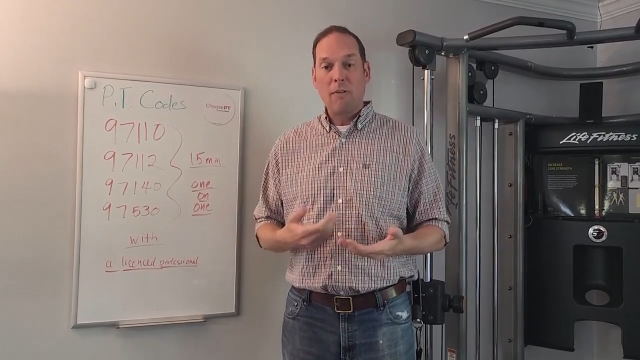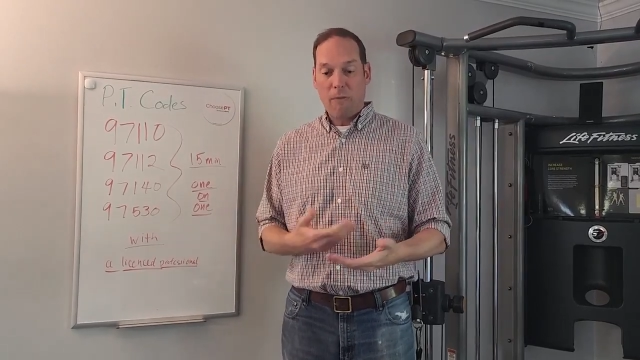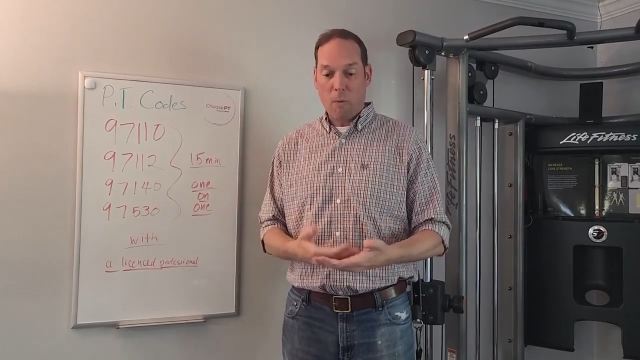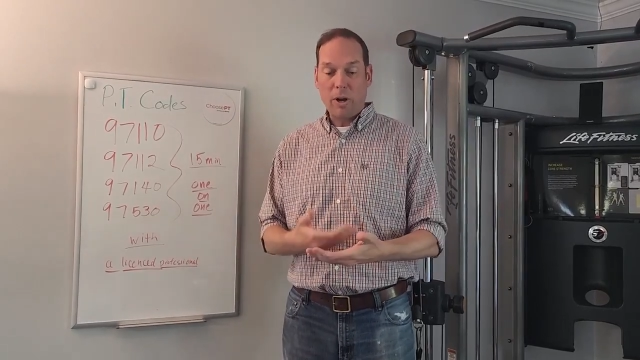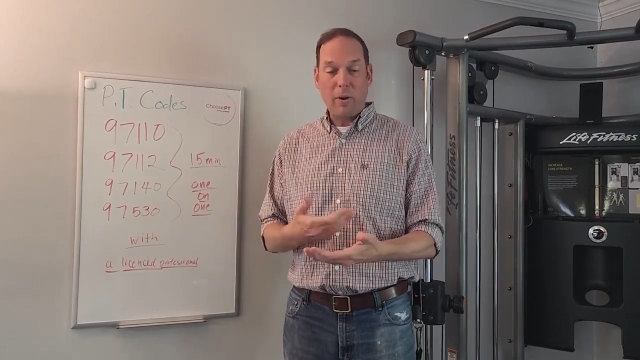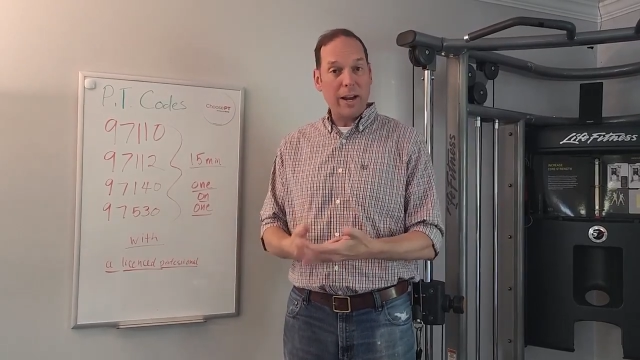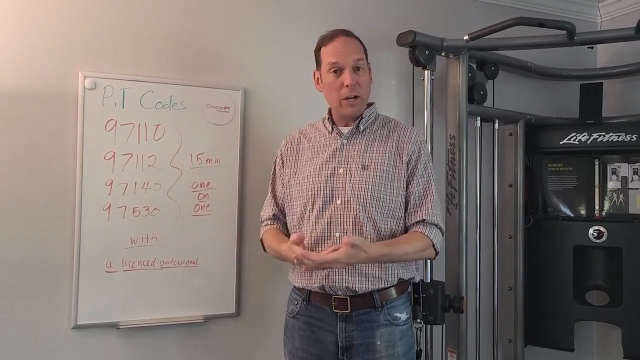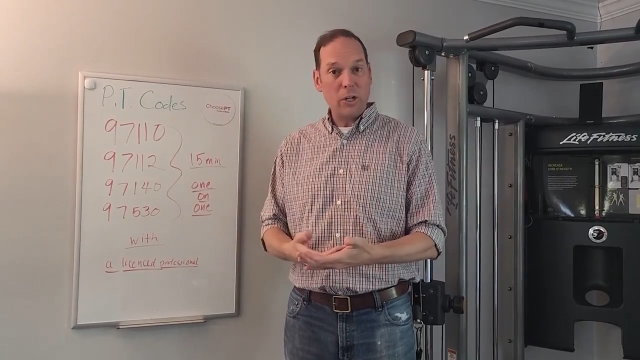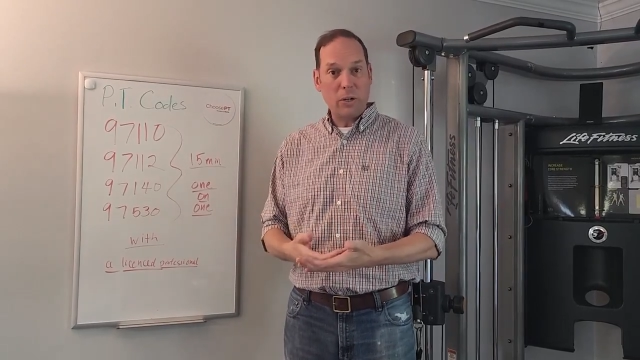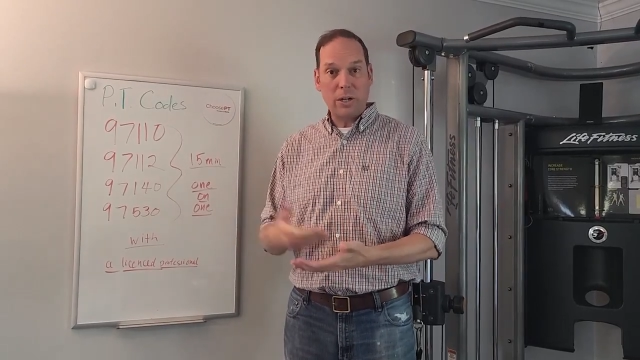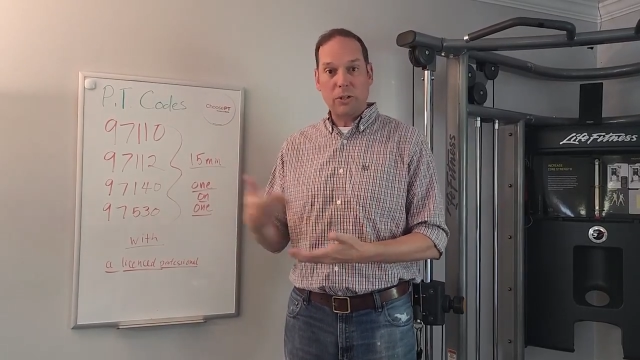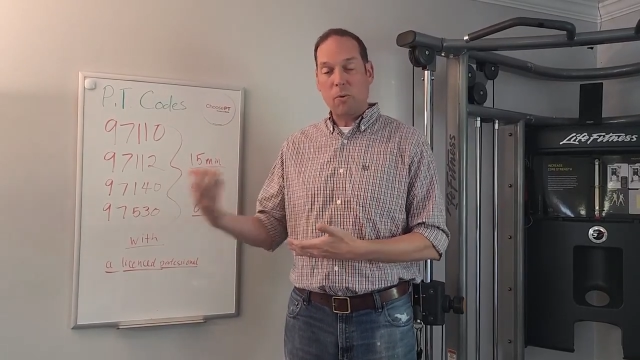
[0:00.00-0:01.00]
for your
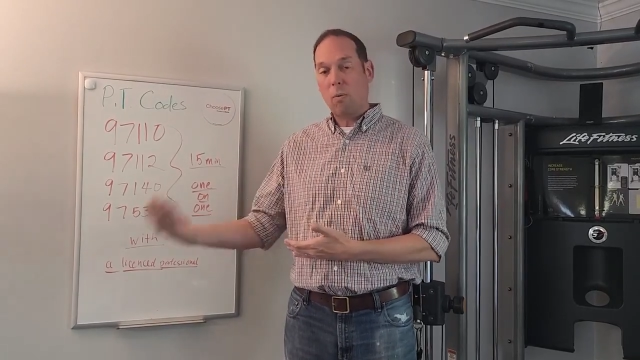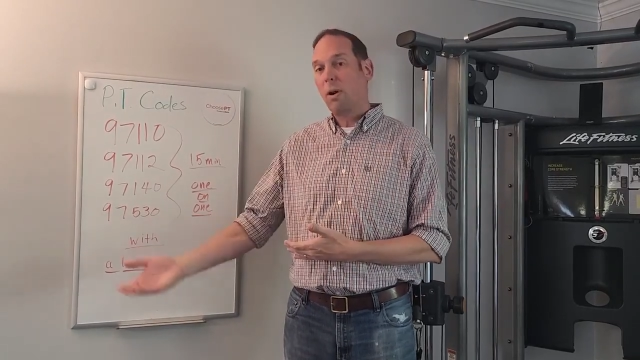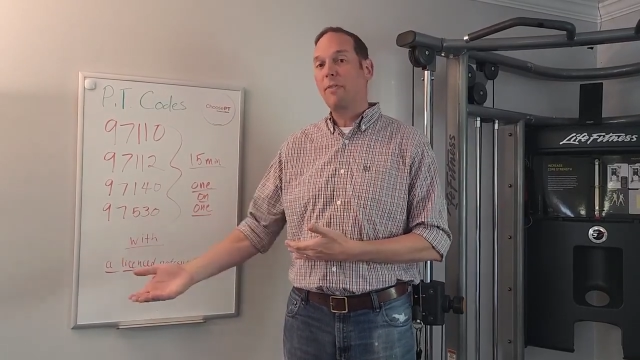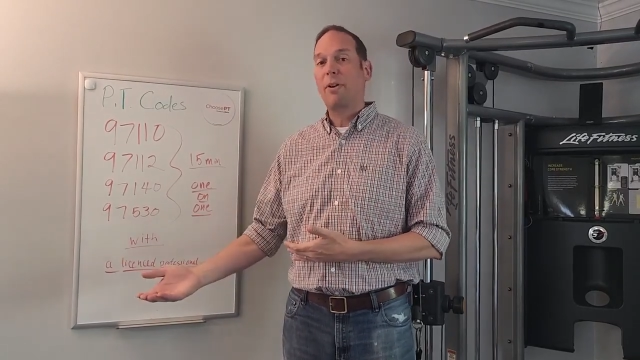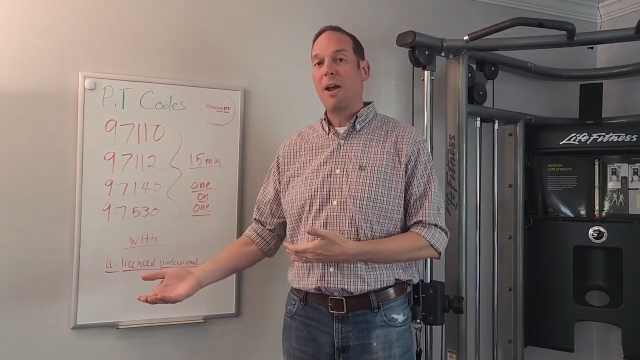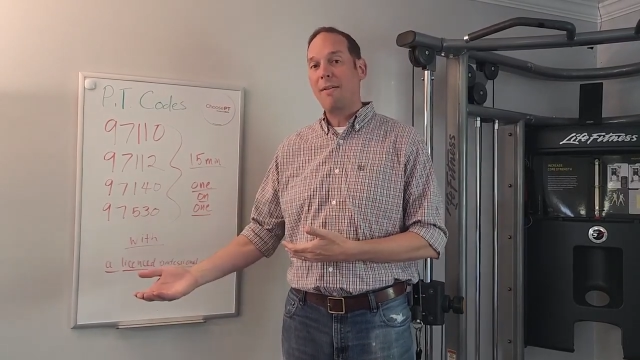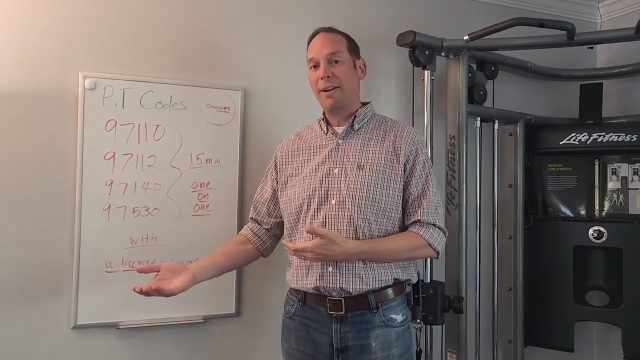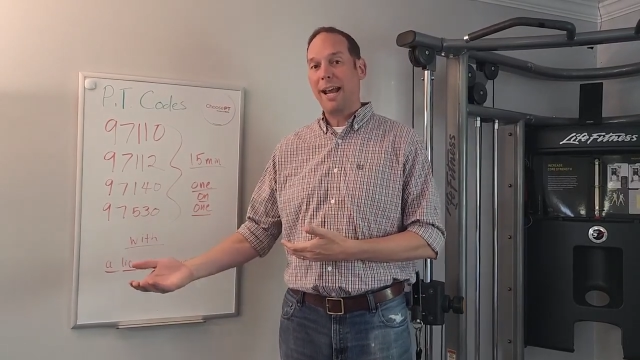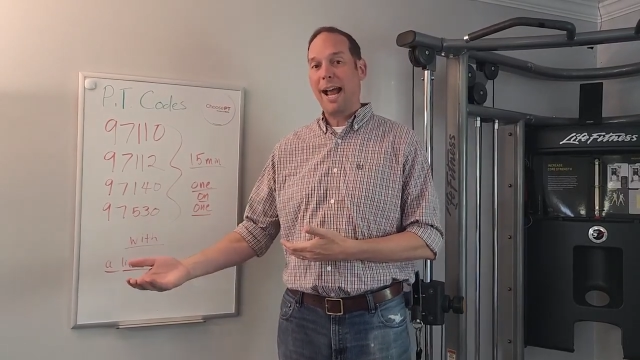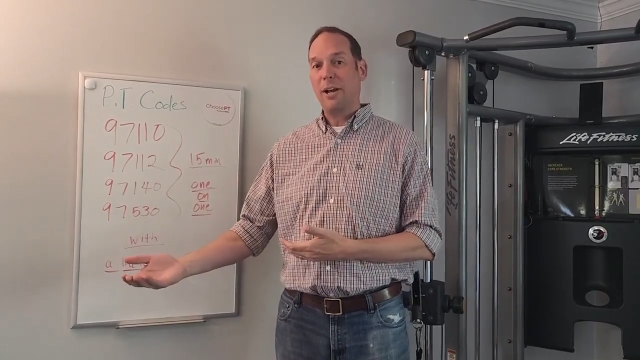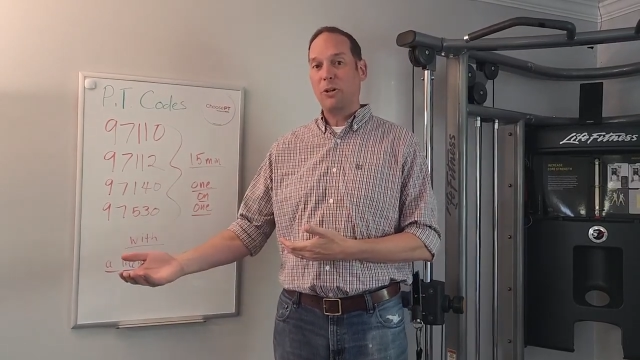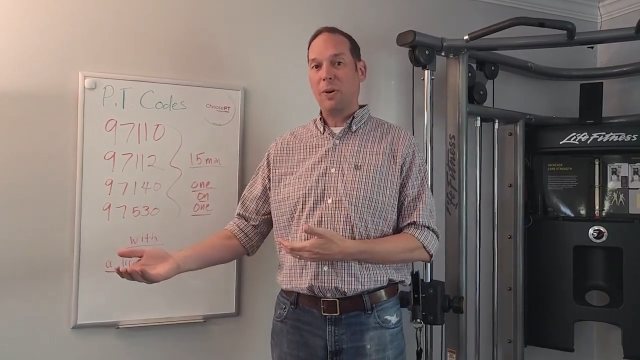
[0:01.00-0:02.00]
insurance or if you have a
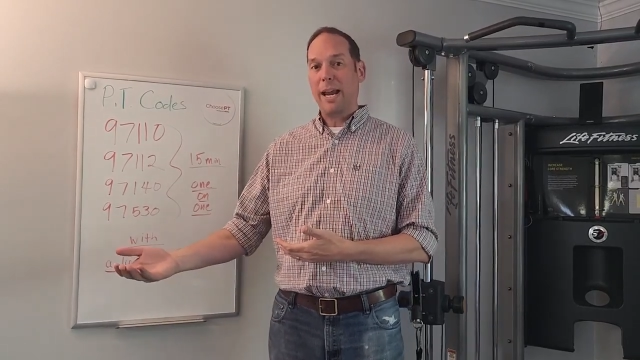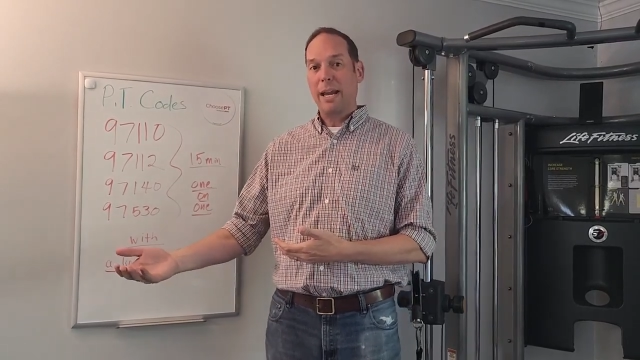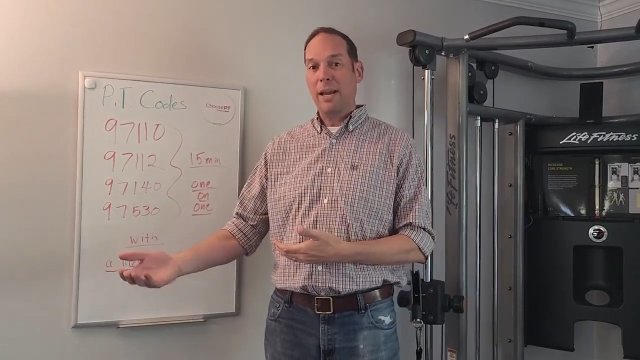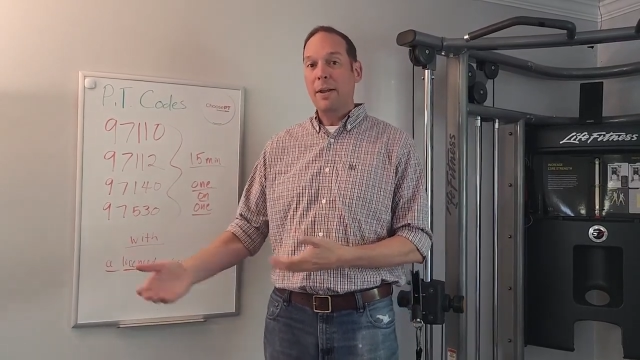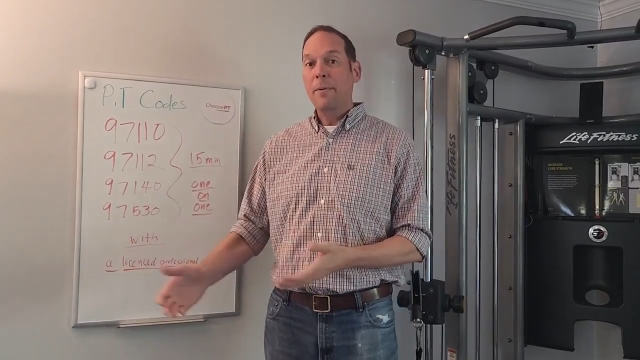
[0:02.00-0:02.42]
cash rate.